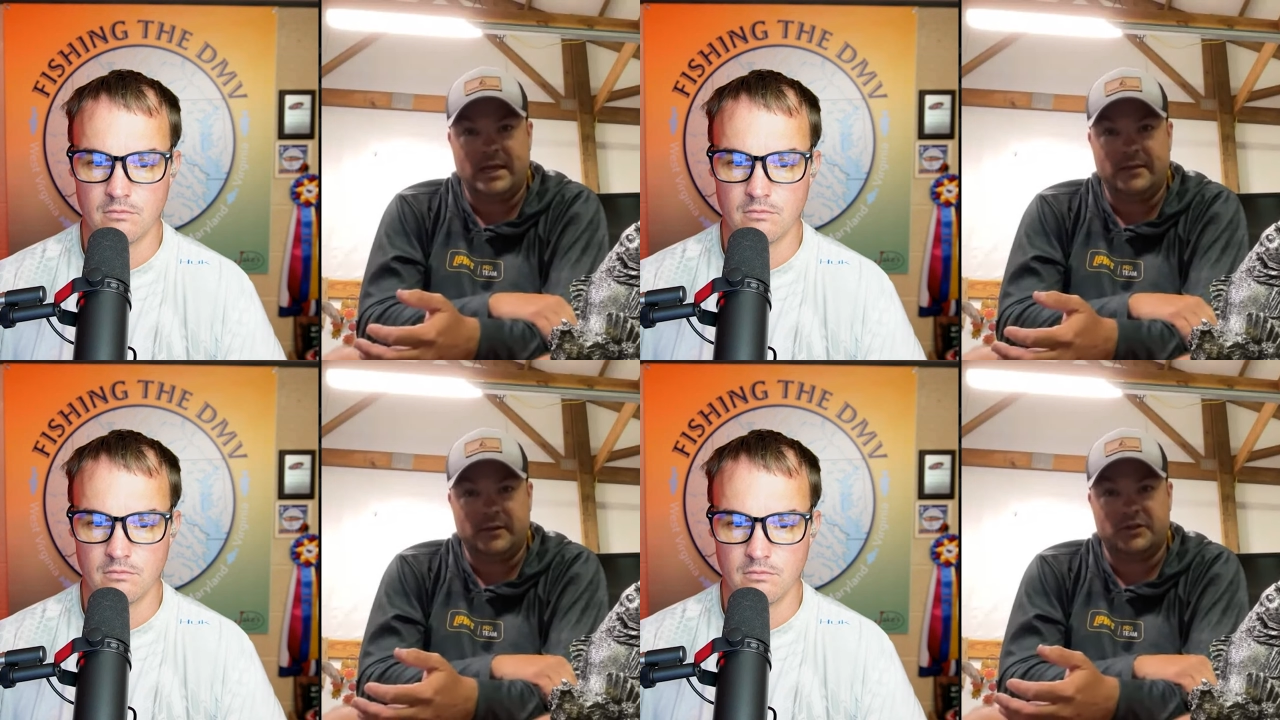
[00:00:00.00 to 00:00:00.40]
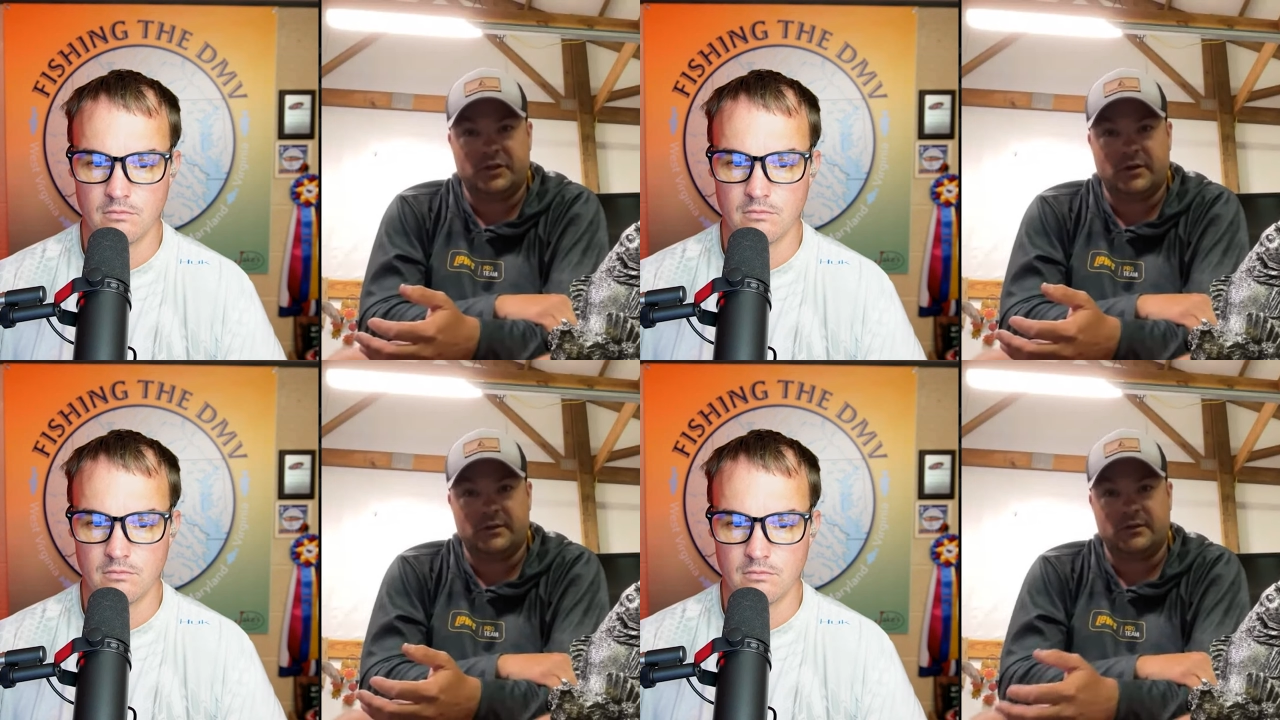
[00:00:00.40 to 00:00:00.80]
Speaker 1: in the
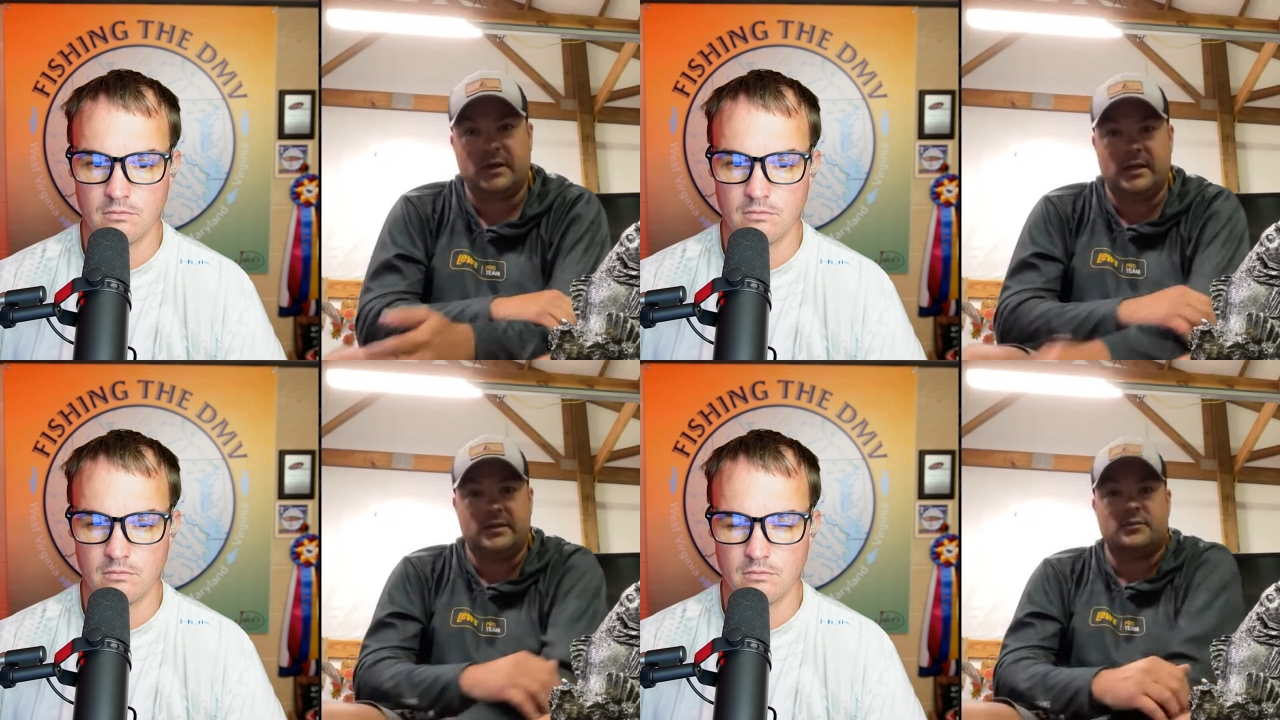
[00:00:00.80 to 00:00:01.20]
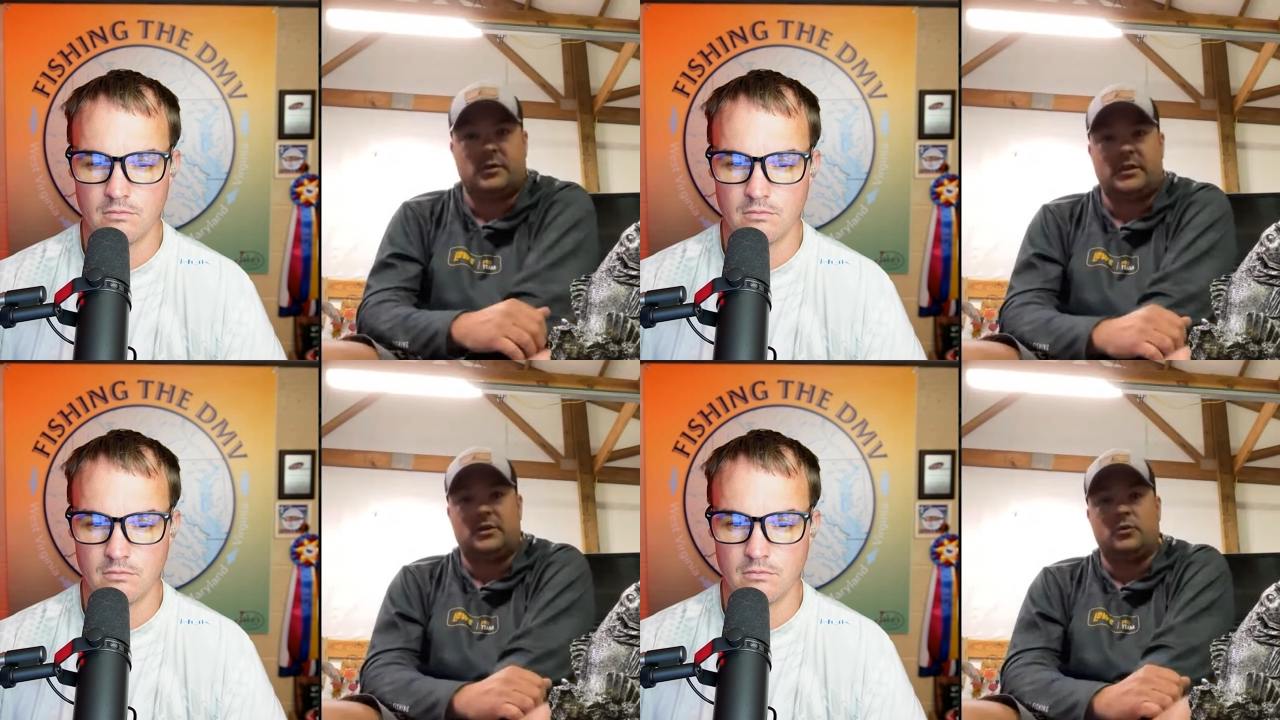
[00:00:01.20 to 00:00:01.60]
shirt. So it is
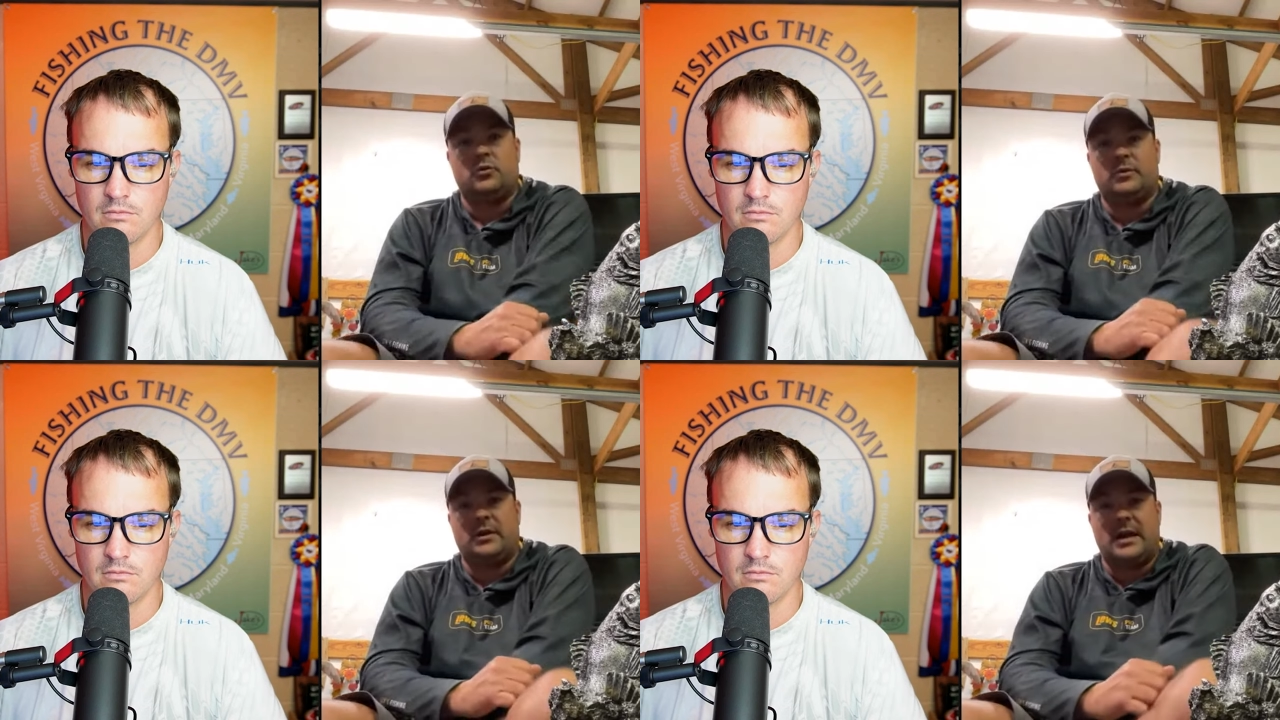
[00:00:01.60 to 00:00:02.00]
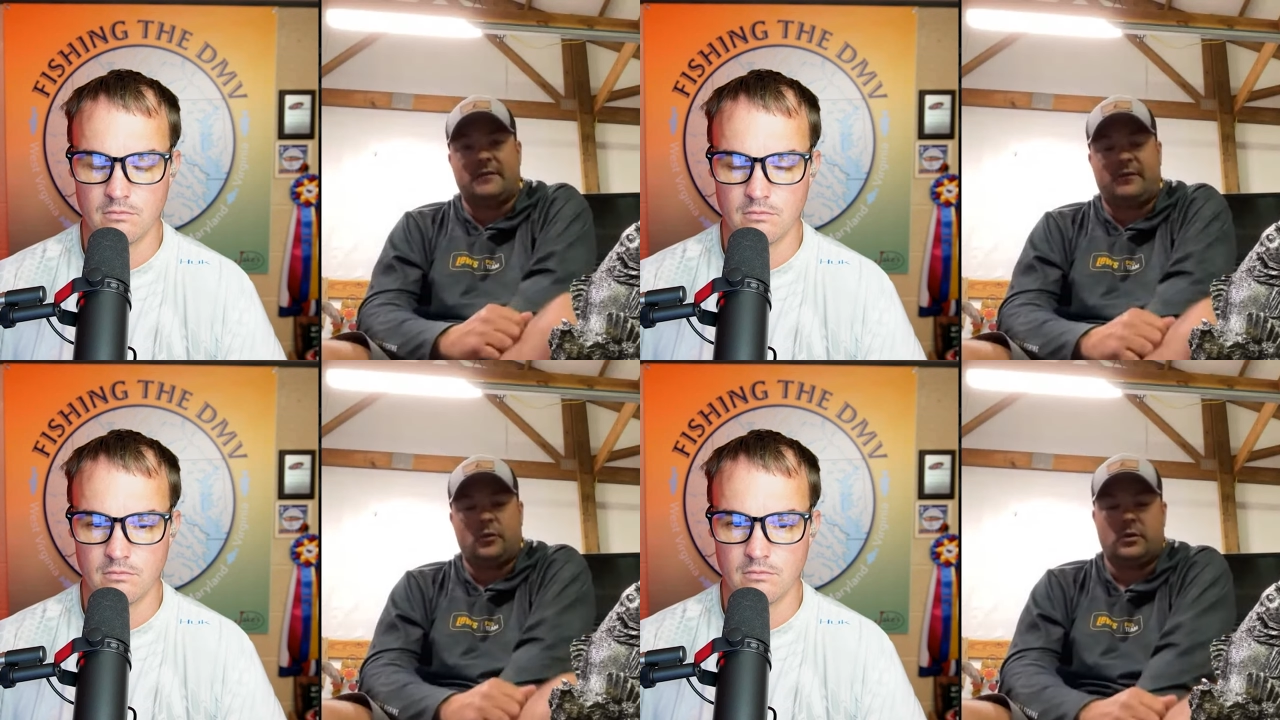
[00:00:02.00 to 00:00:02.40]
really cool. They're
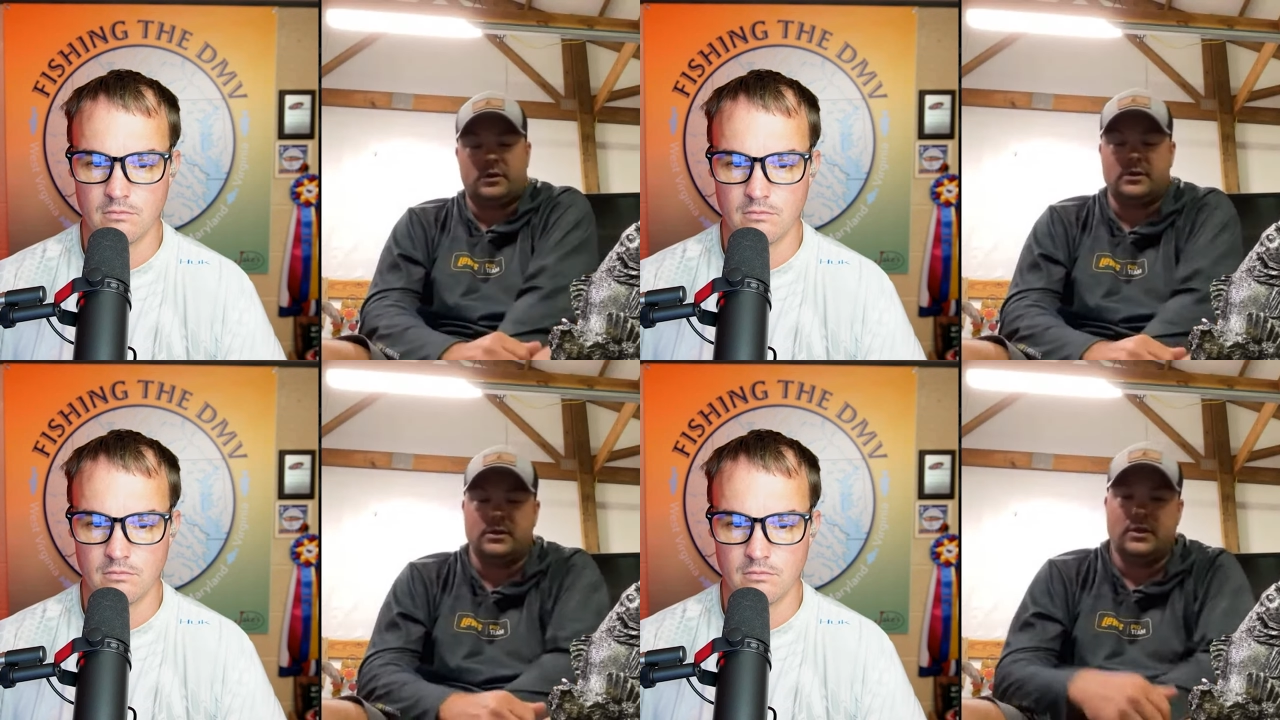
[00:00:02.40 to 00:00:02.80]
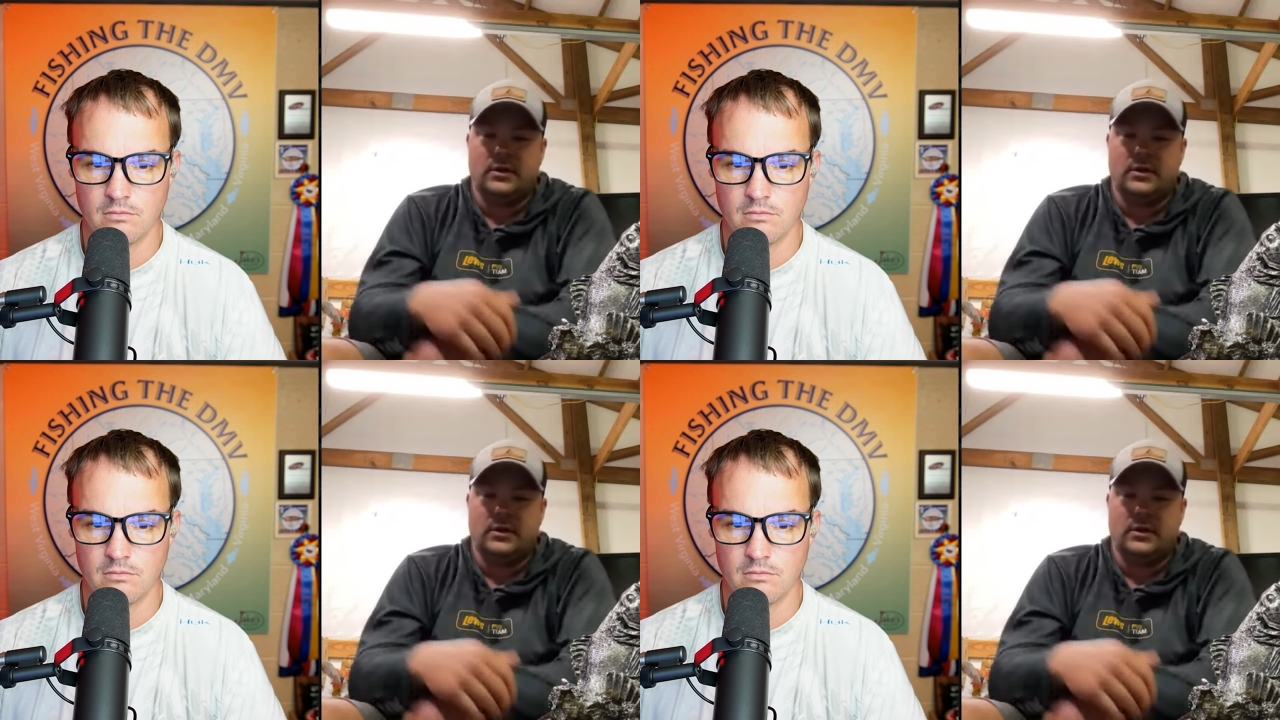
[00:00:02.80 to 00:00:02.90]
out of Florida.